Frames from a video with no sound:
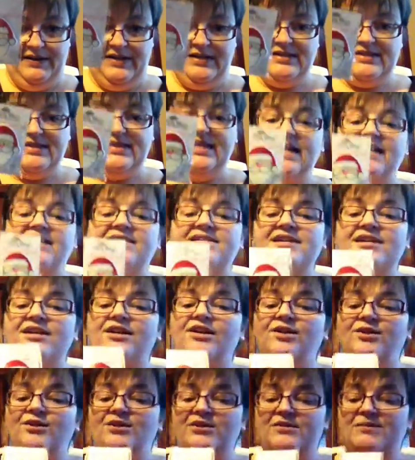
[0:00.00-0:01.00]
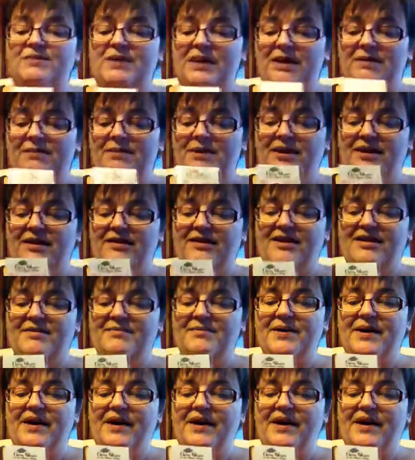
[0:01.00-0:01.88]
Santa Claus paperclip.